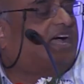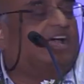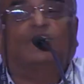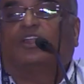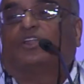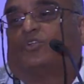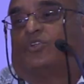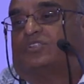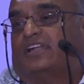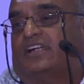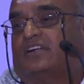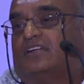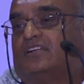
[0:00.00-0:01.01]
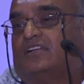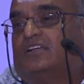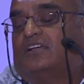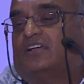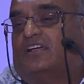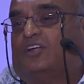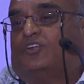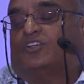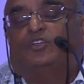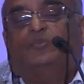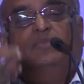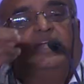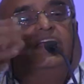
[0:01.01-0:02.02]
annual growth rate. It was
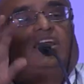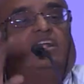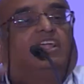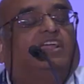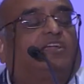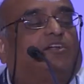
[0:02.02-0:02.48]
immediately